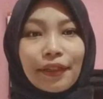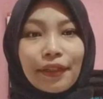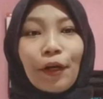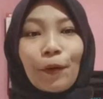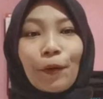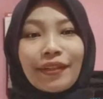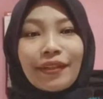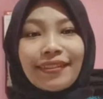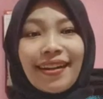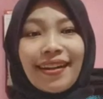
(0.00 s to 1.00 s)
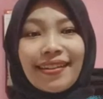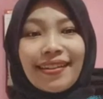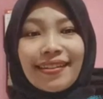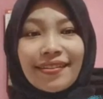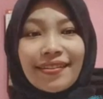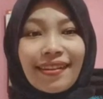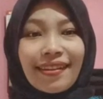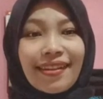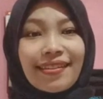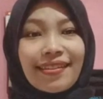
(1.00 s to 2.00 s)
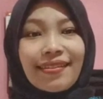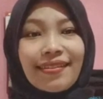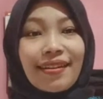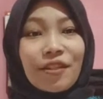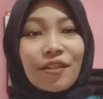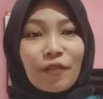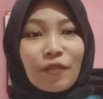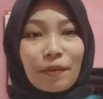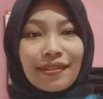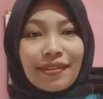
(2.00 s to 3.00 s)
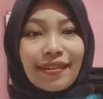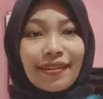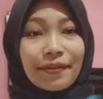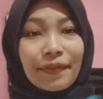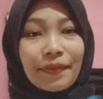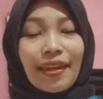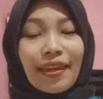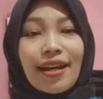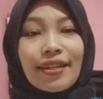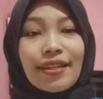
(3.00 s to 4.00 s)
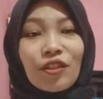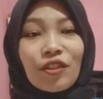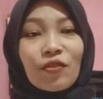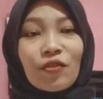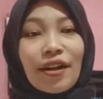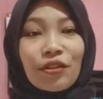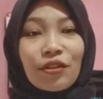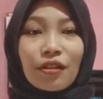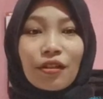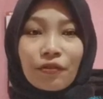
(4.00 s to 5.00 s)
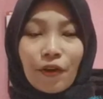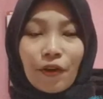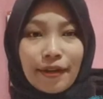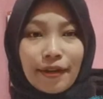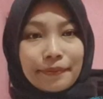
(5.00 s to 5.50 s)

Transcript: When Dionysus realized that his friend missing, he tried to look for him.